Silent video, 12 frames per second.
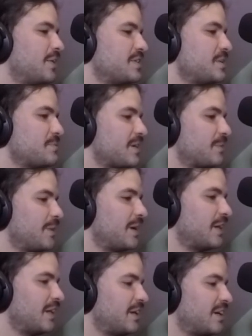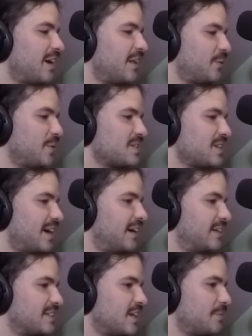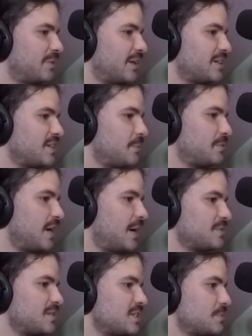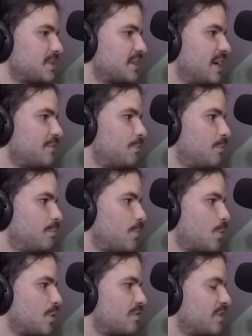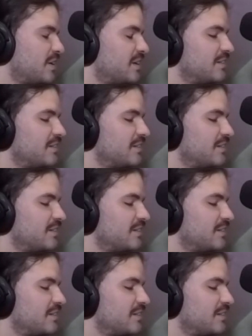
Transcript: This seems like like kind of like one sided and stuff, but like sometimes it seems like they have more of a